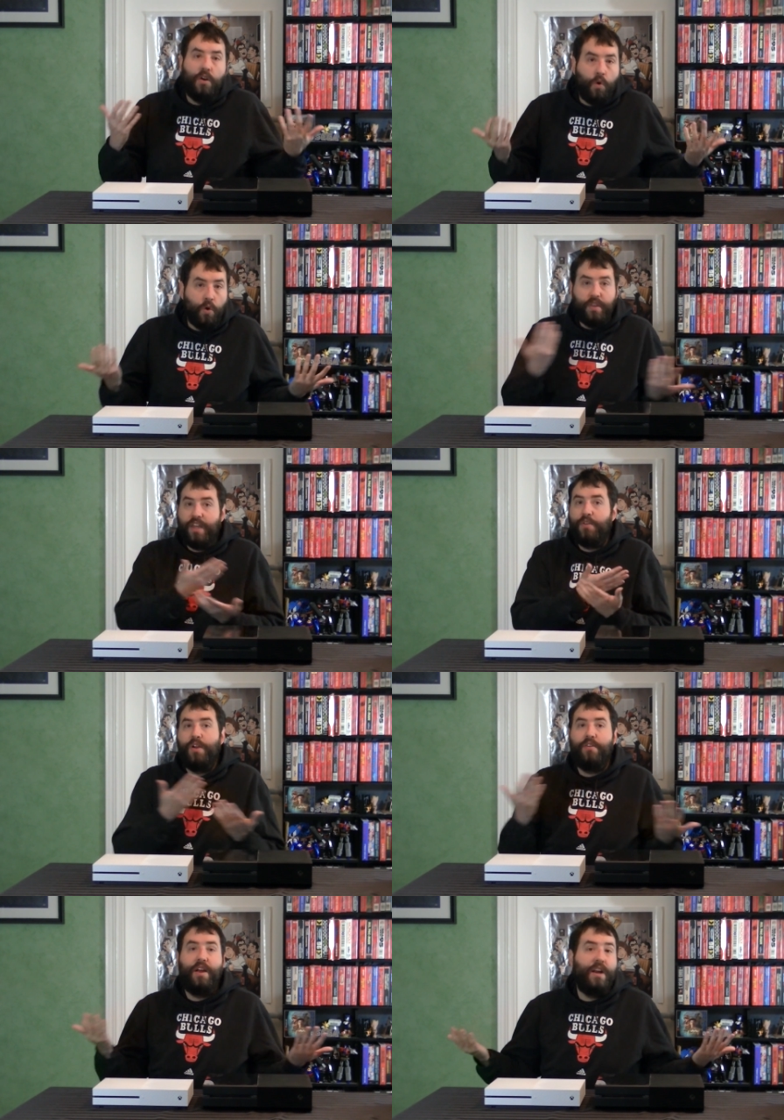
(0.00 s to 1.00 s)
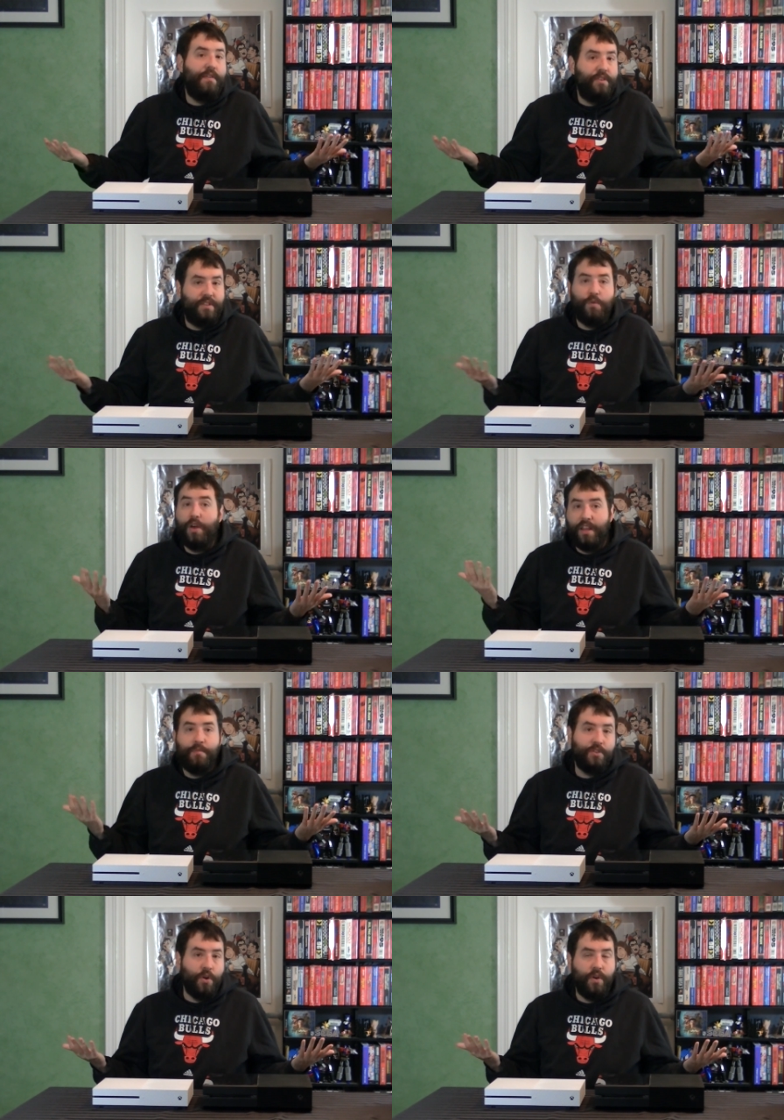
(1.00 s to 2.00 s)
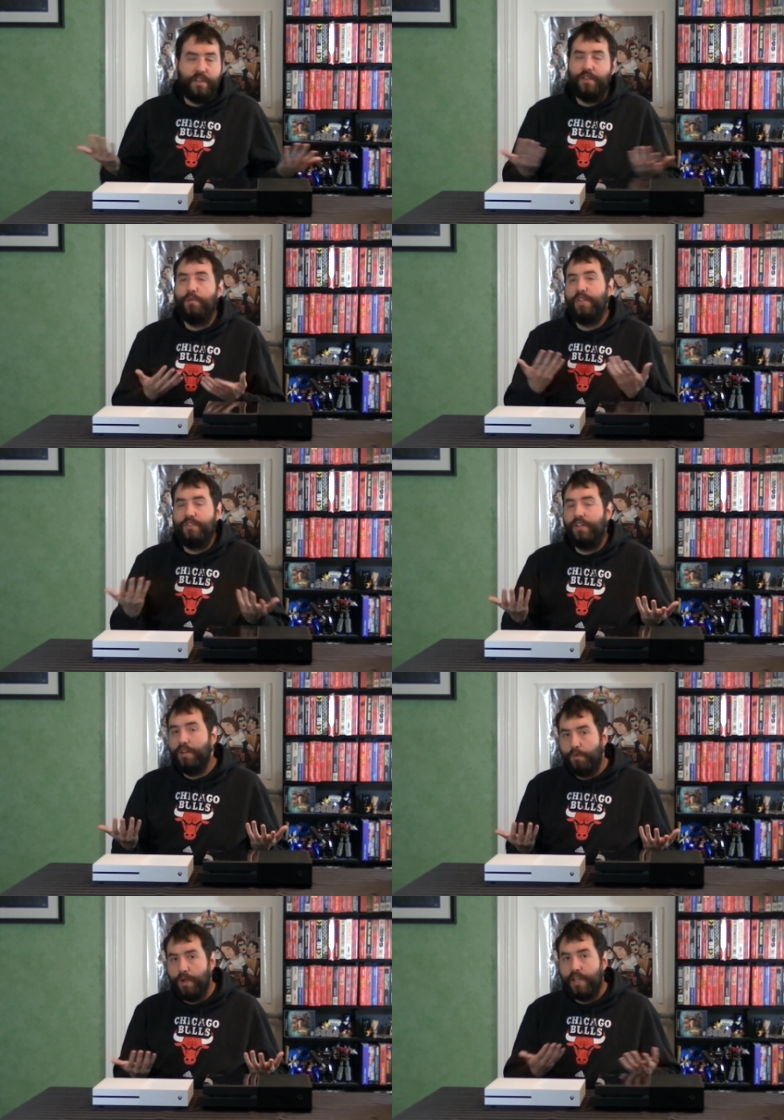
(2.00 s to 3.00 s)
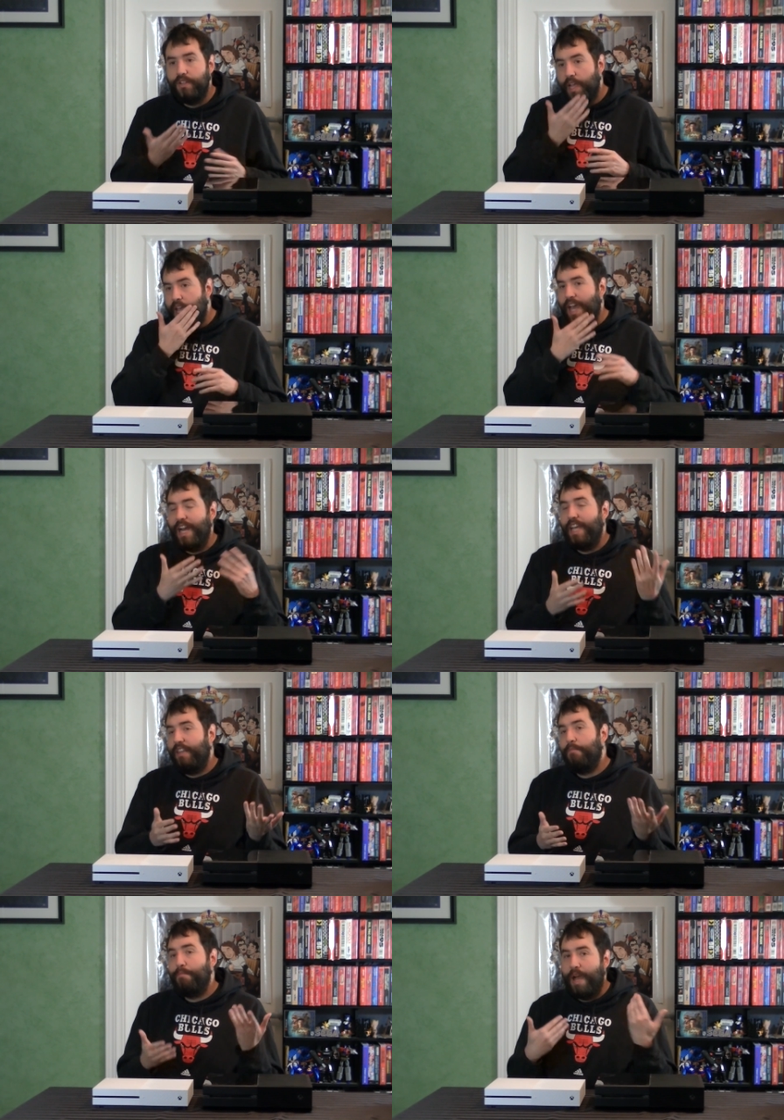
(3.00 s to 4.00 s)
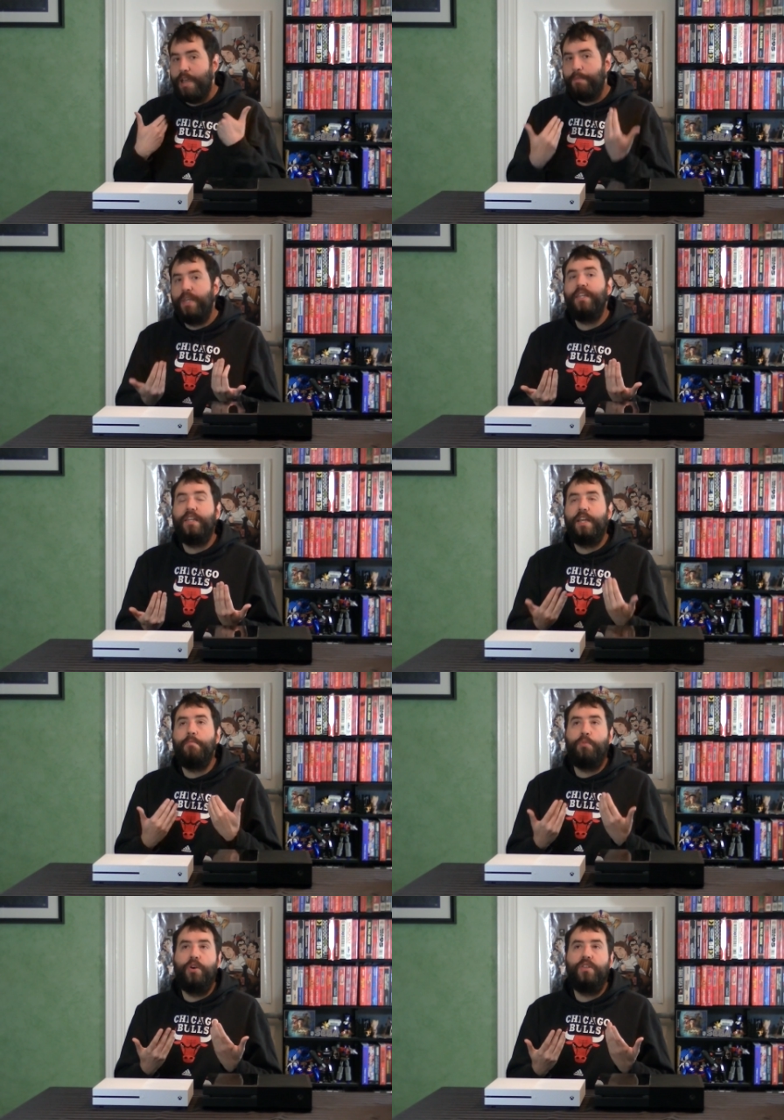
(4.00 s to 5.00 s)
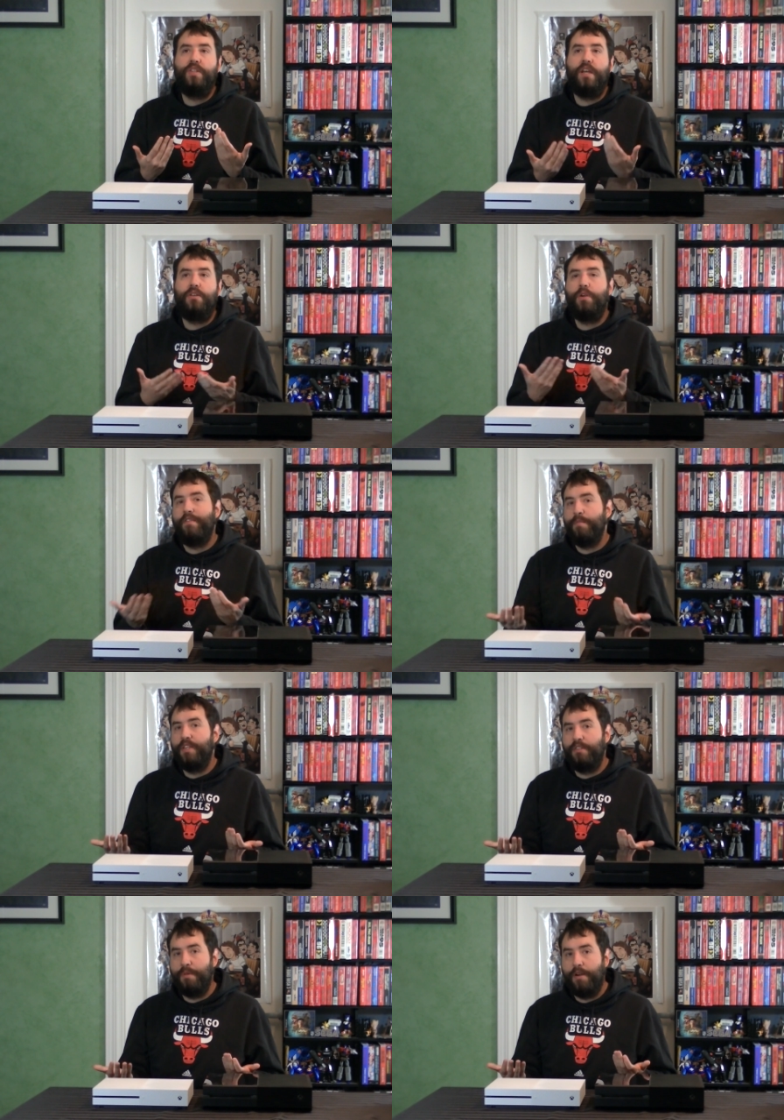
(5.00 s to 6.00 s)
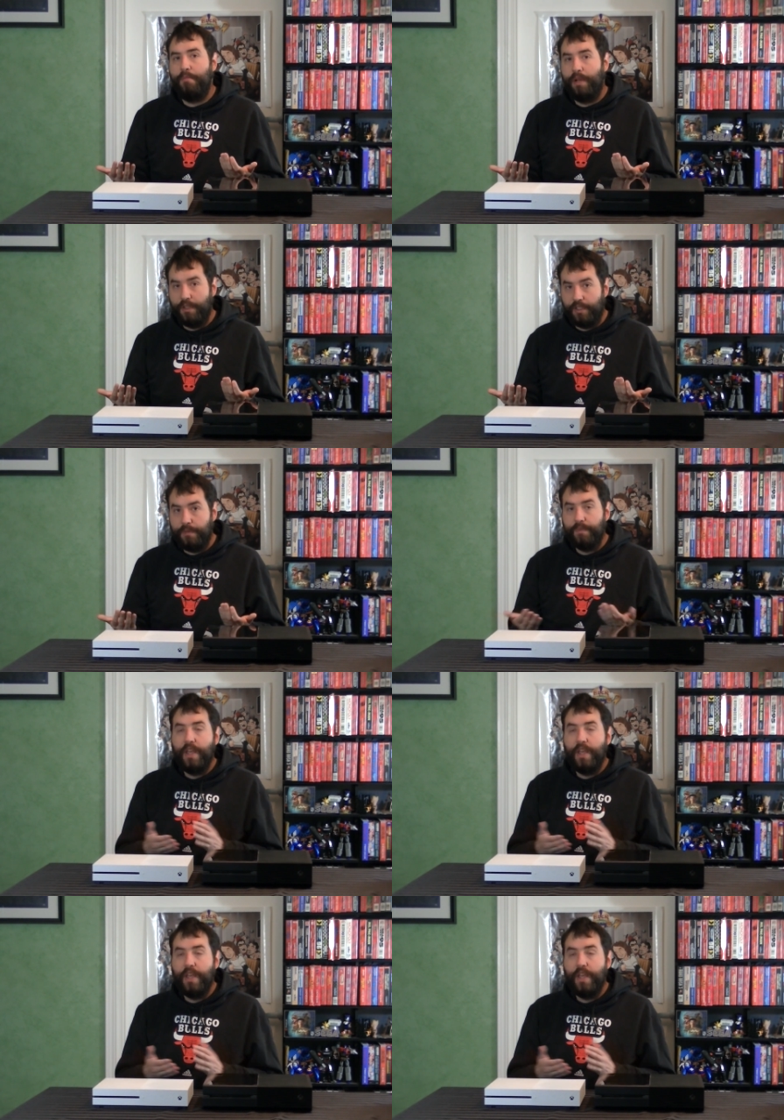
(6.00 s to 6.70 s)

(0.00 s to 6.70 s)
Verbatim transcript: or the other way around. Obviously, one of them is going to, we just don't know which. And my opinion, it boils down to whoever makes the better bundle.